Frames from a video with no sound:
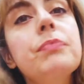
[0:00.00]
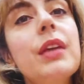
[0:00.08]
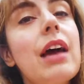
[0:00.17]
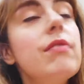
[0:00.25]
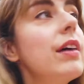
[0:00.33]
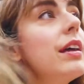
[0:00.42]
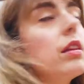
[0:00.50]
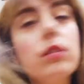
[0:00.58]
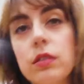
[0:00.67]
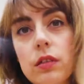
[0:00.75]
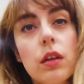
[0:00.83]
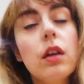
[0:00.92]
Can't find
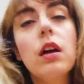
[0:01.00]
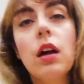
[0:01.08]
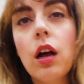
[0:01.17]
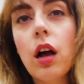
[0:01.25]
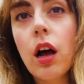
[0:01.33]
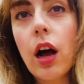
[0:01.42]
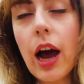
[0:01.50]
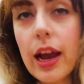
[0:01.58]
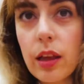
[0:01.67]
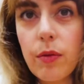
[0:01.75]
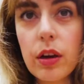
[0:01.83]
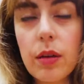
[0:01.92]
those.
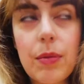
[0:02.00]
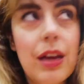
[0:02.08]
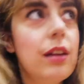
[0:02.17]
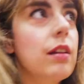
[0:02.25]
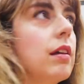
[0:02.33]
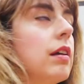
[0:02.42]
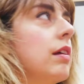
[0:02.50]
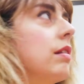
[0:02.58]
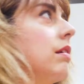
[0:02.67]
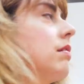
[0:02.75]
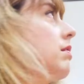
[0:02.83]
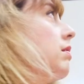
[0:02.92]
Highly recommend.
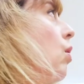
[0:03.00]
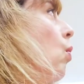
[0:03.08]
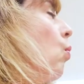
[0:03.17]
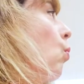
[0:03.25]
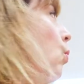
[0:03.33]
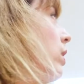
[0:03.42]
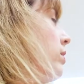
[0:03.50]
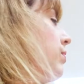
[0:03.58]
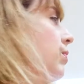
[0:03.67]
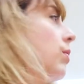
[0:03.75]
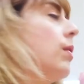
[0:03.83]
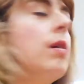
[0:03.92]
This is
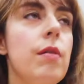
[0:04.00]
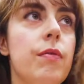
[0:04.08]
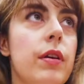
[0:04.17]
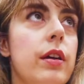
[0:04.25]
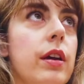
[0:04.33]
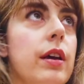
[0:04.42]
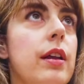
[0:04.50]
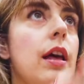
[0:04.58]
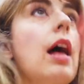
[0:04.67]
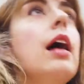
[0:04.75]
wonderful, very good,